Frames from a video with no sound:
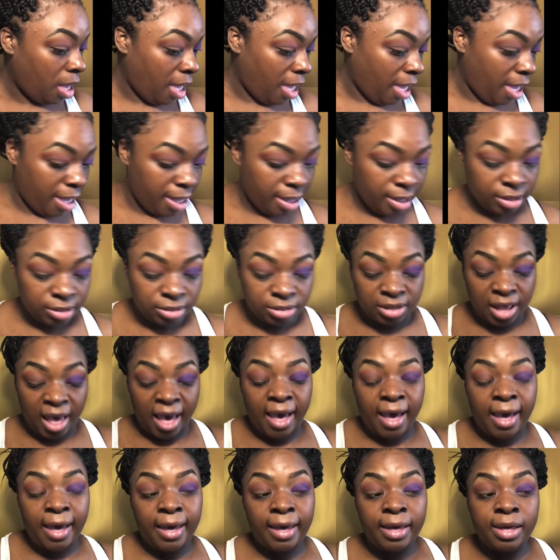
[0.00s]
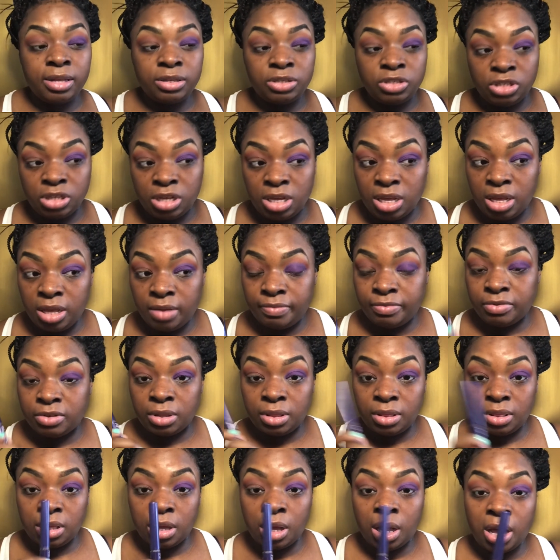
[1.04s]
And I achieved
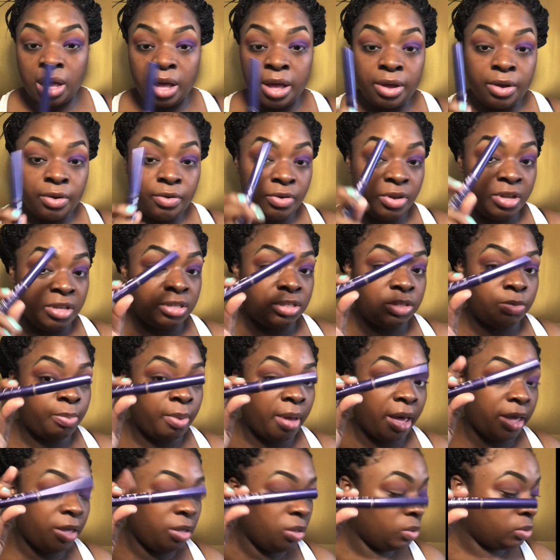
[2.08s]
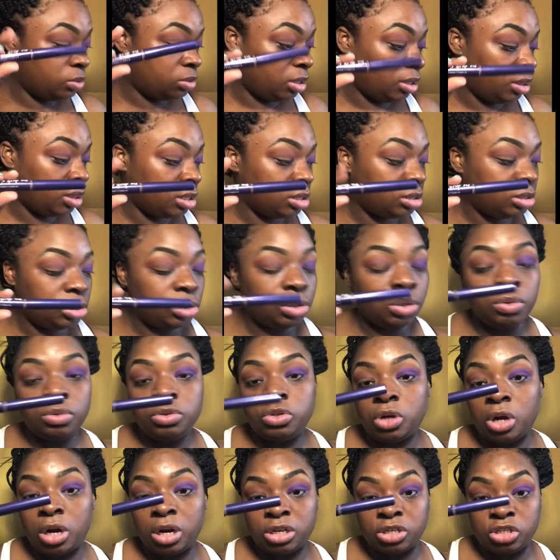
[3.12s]
the cut crease by using this No
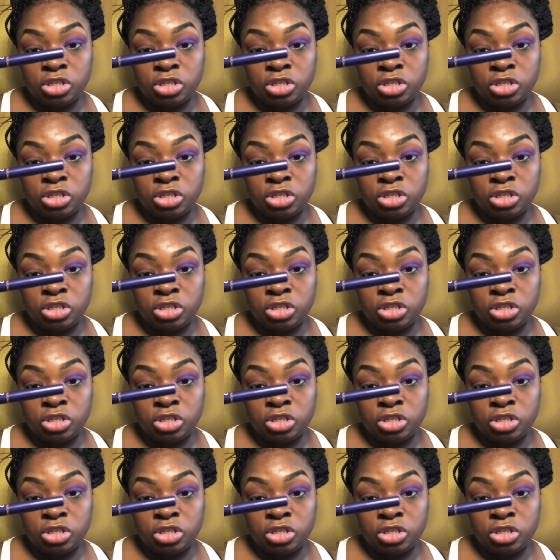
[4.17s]
Dark